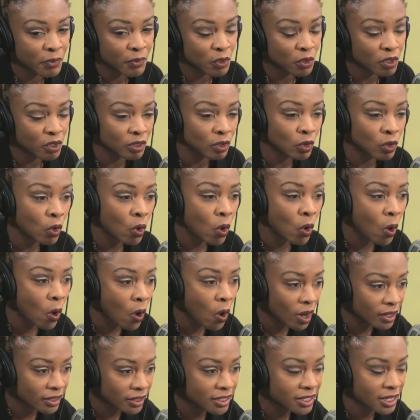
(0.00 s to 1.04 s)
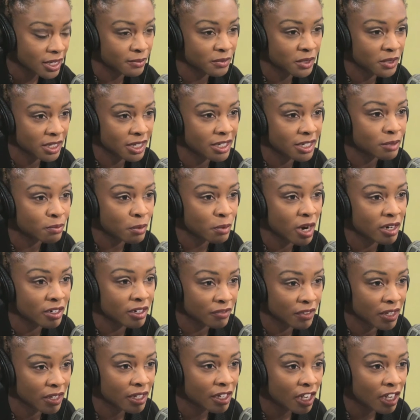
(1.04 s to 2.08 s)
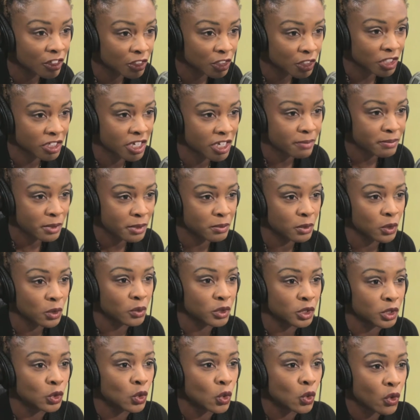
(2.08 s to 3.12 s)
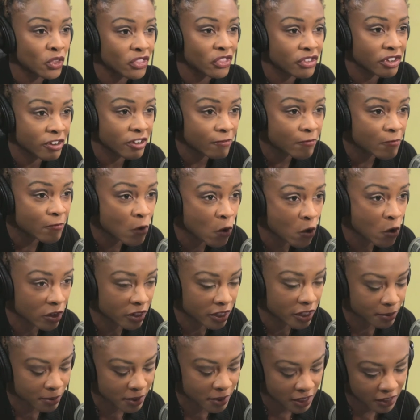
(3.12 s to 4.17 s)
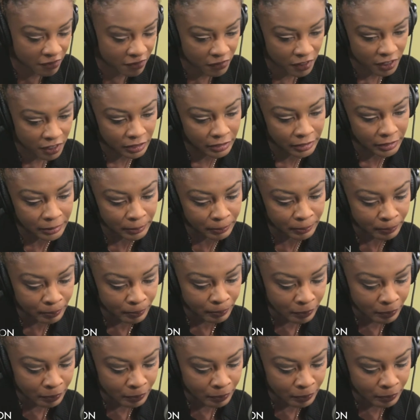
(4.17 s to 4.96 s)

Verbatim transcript: you could call something as part of their culture that people would go there for mm-hmm. specifically.